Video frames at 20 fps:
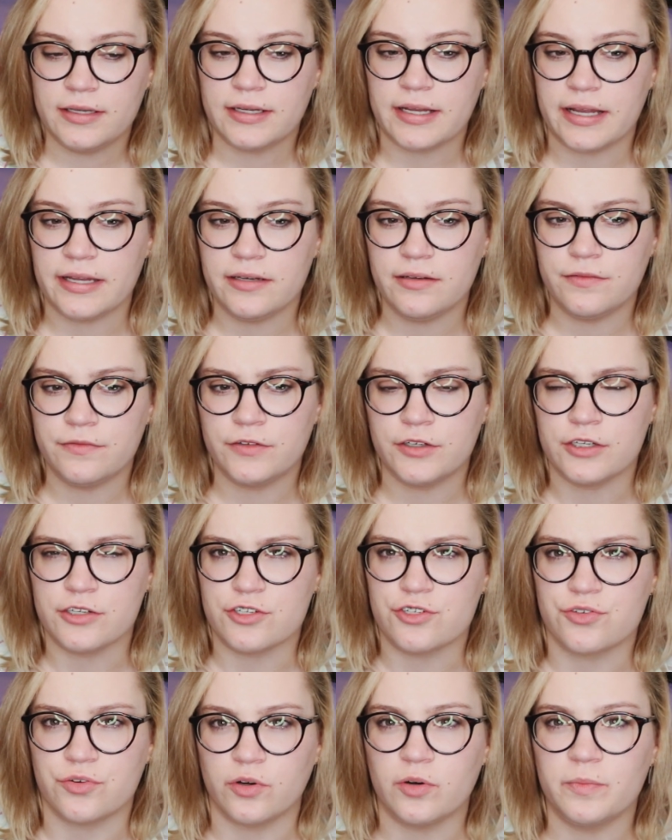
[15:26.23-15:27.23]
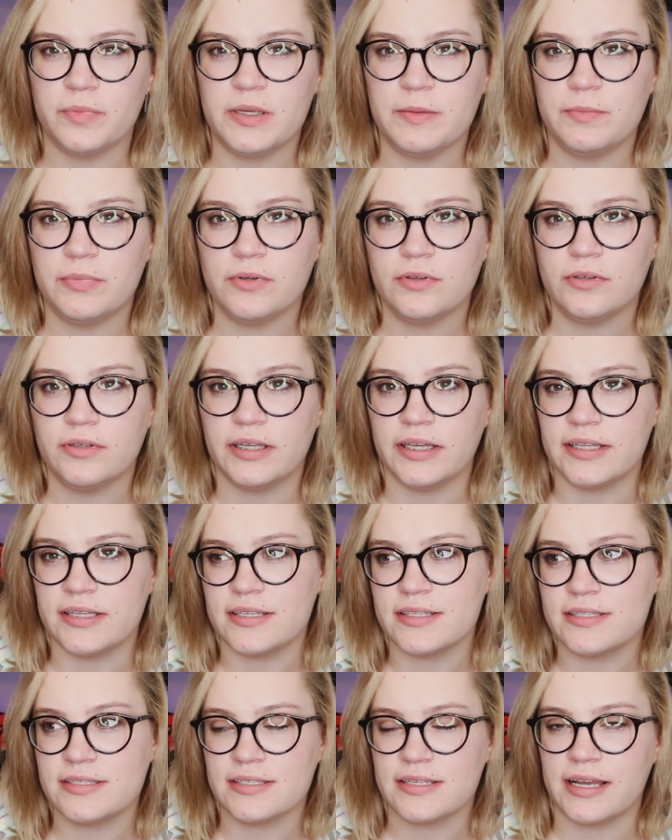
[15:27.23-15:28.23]
kind of control people
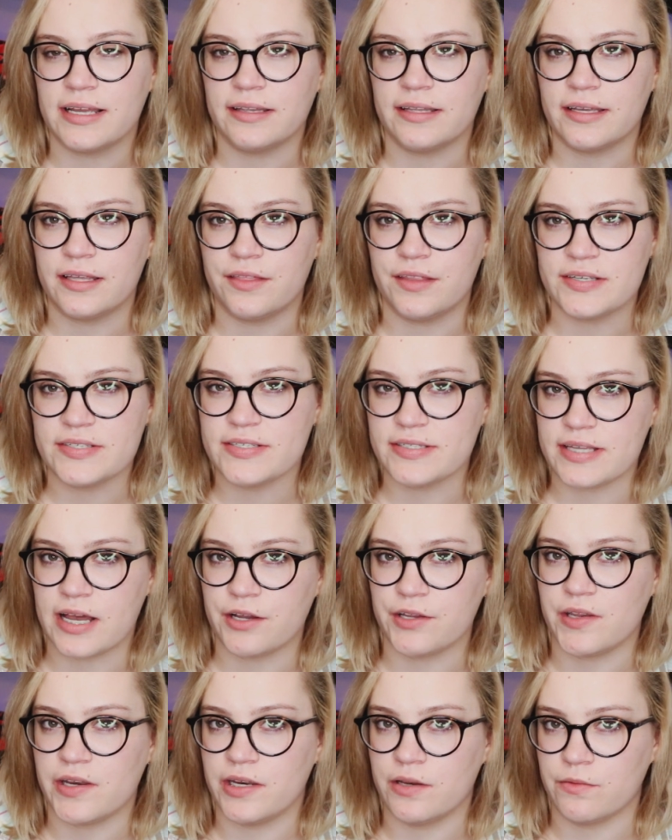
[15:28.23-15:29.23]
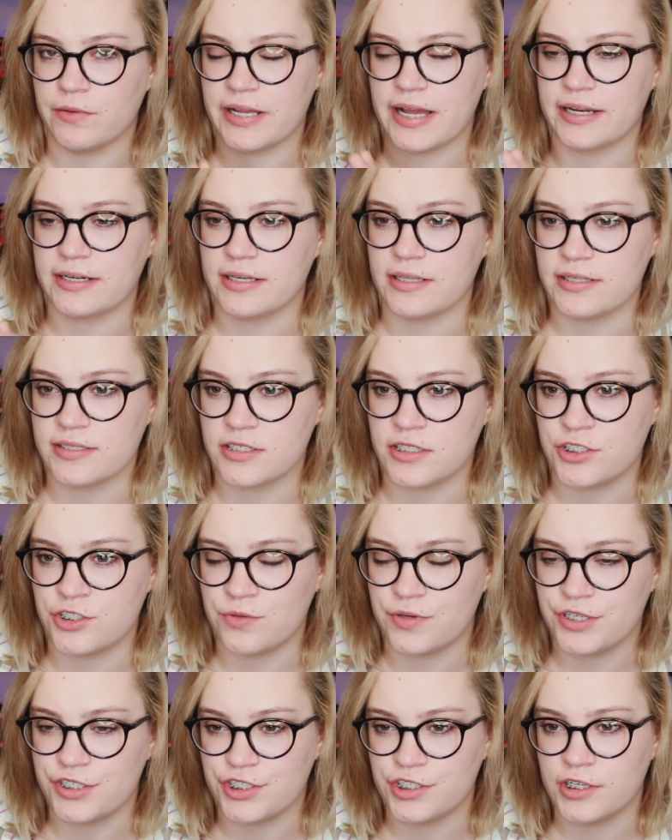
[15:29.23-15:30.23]
and saying, like, this is how you need to react to this
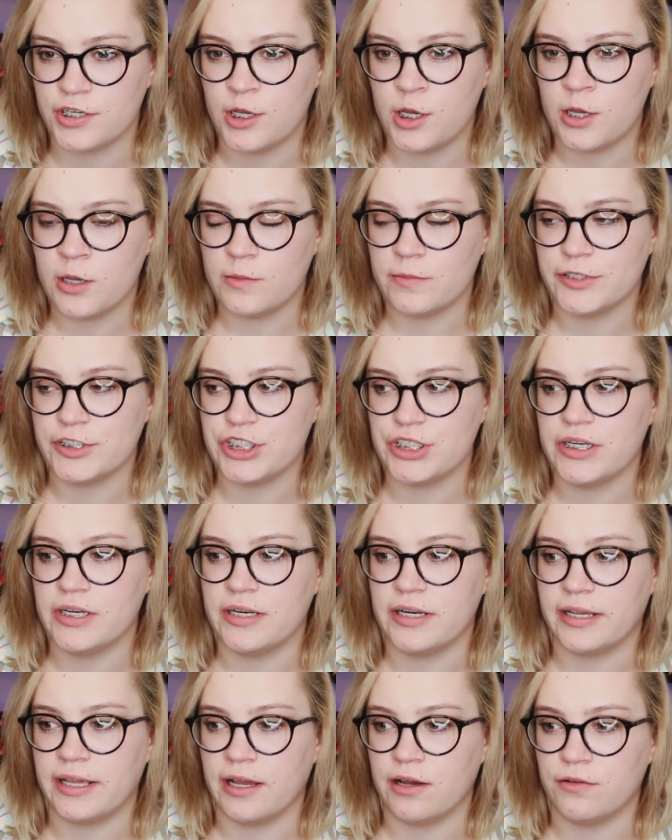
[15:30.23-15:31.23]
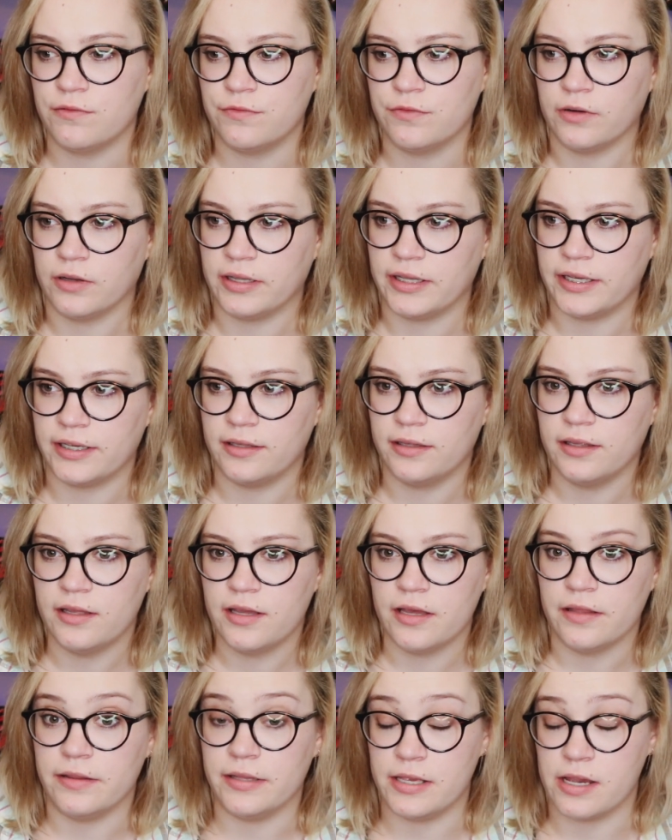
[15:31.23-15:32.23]
situation. But she didn't account for, like,
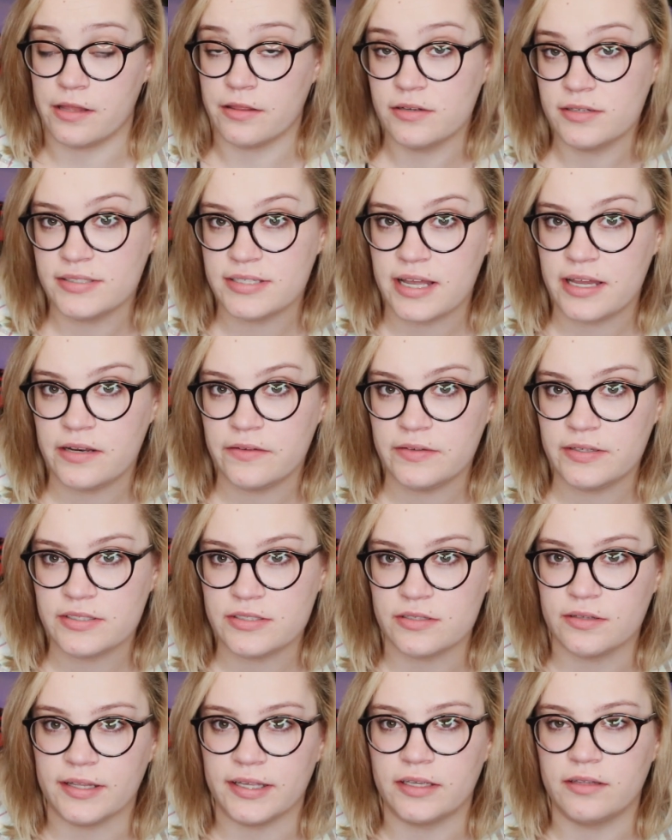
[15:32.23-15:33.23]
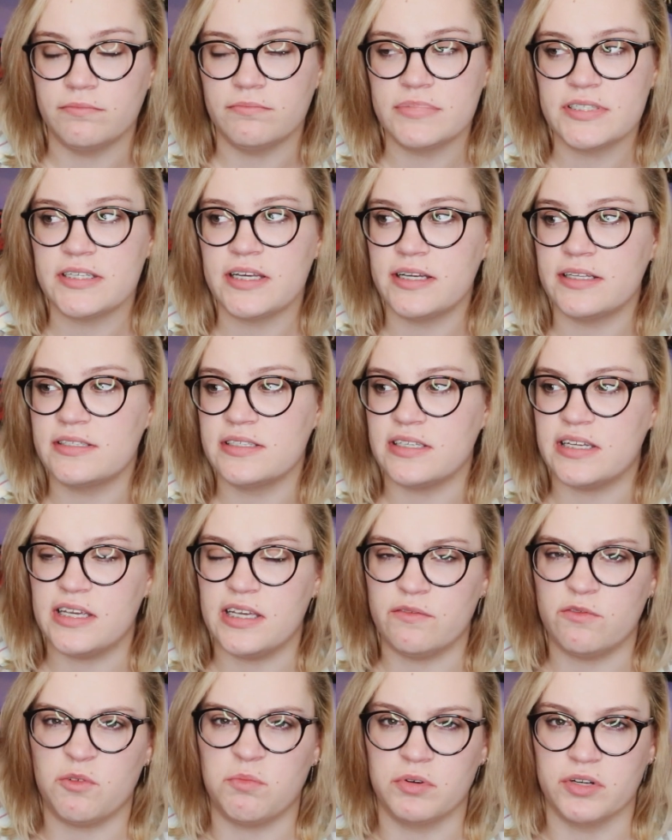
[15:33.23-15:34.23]
the other side of it. So, like, say it's an
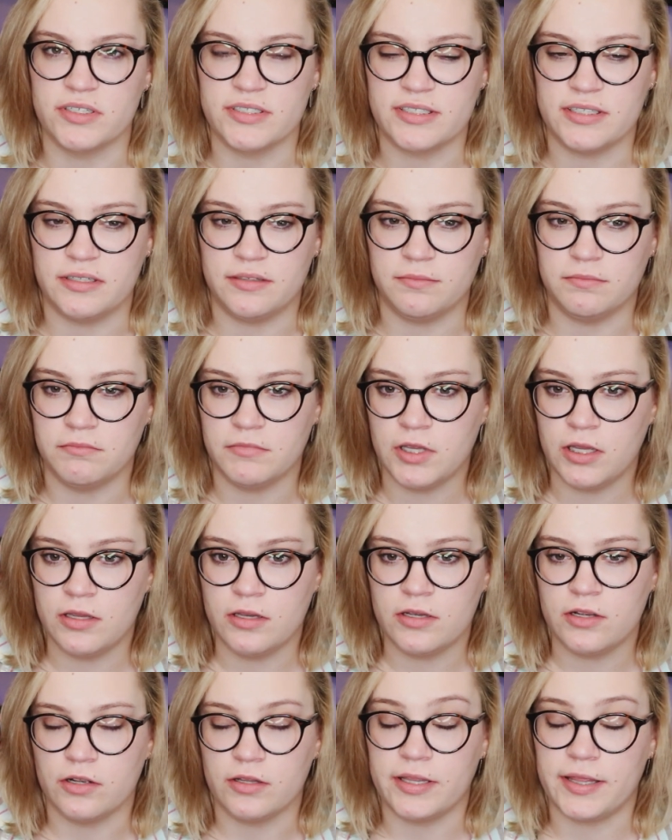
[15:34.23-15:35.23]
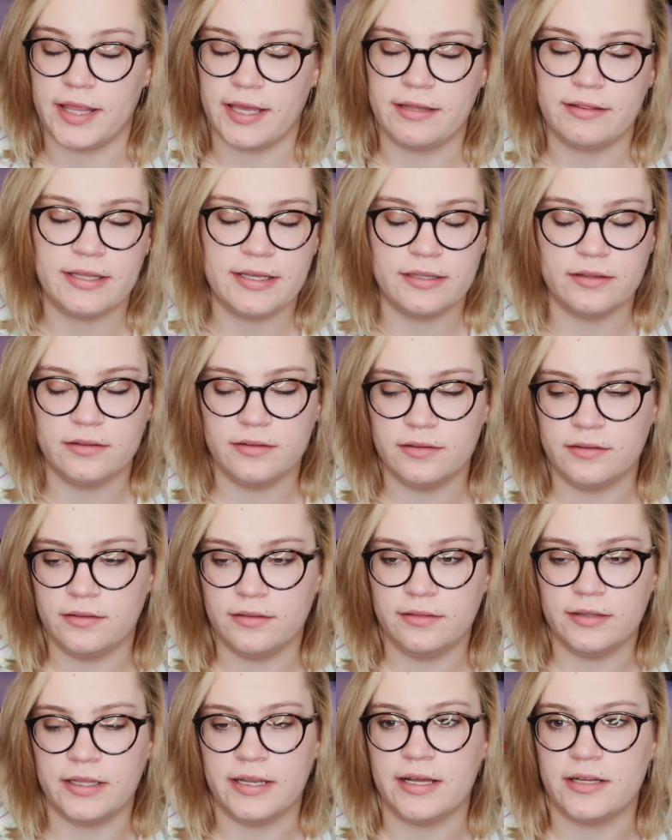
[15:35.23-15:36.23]
evil person, or, like
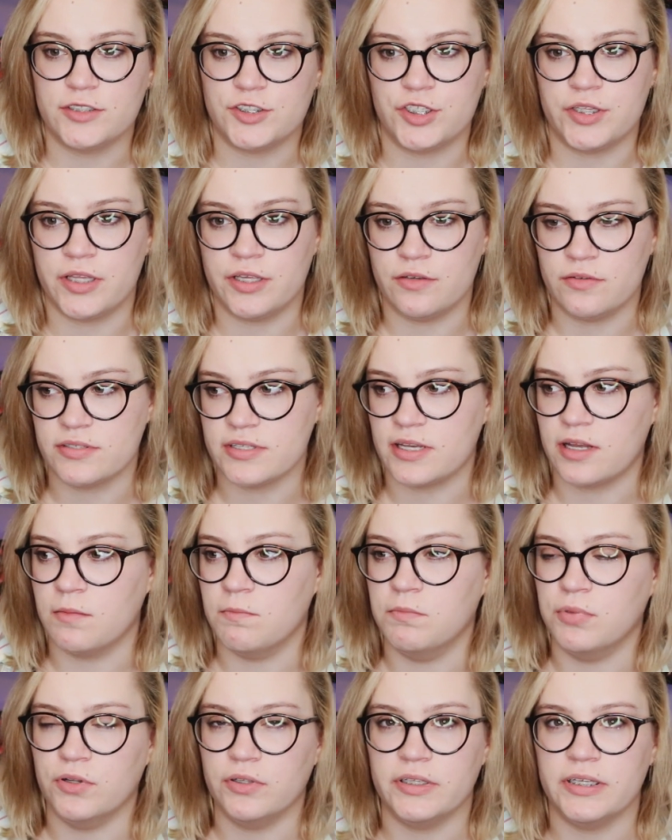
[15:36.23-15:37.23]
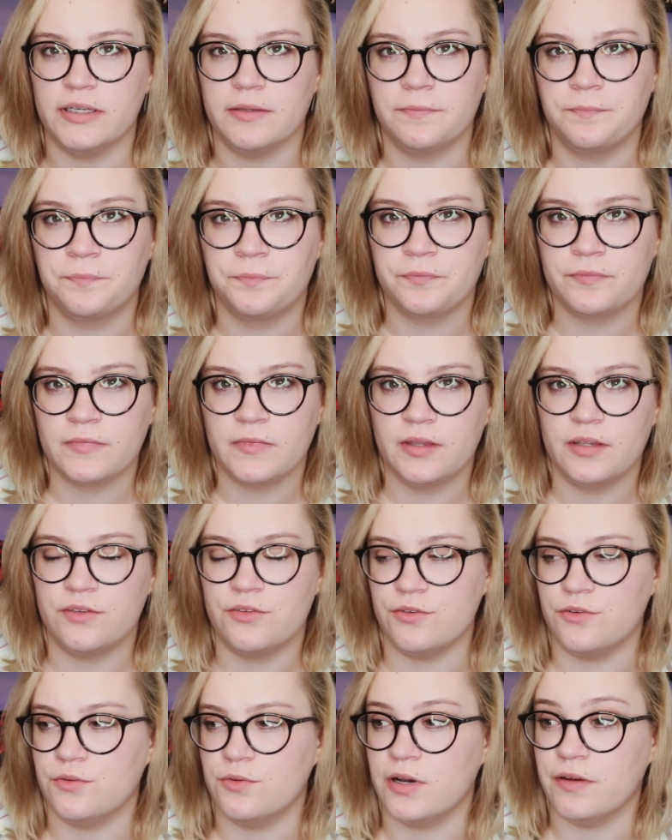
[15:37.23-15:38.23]
the analogy they used, like, a bully
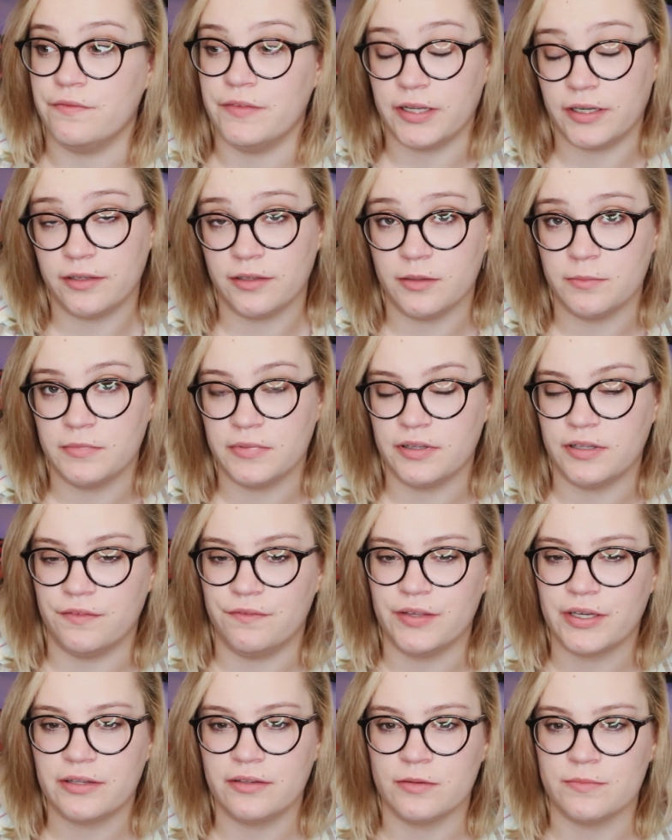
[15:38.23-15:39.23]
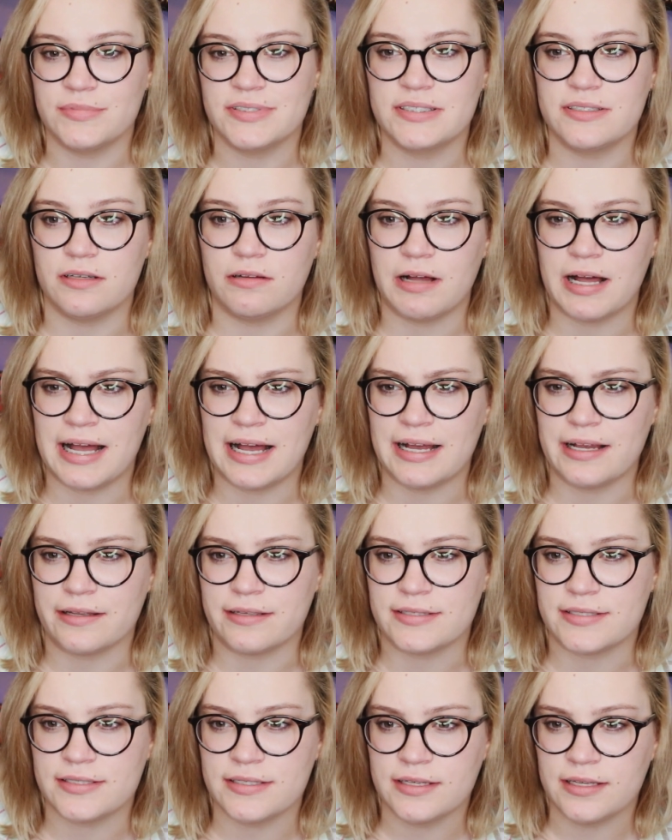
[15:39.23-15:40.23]
to a victim. The victim still
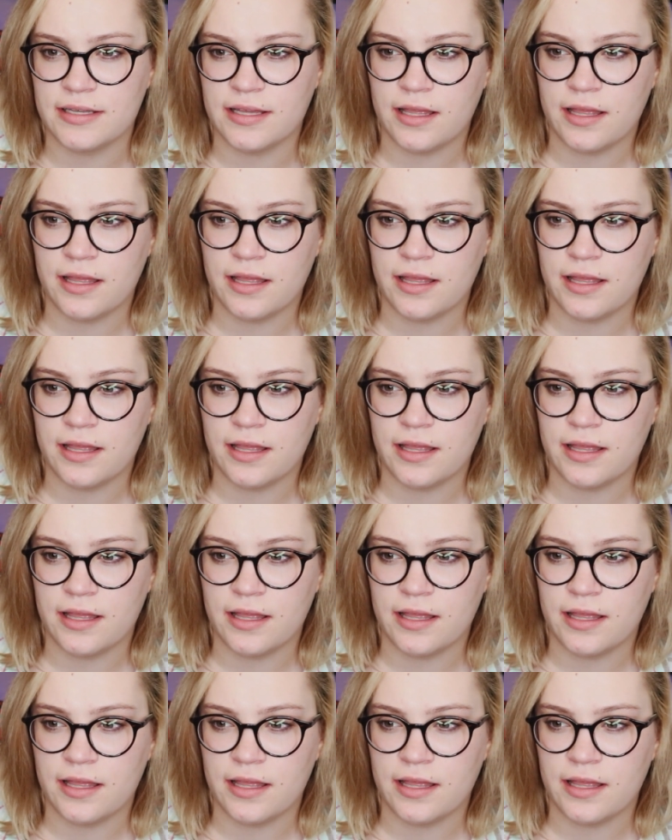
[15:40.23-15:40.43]
has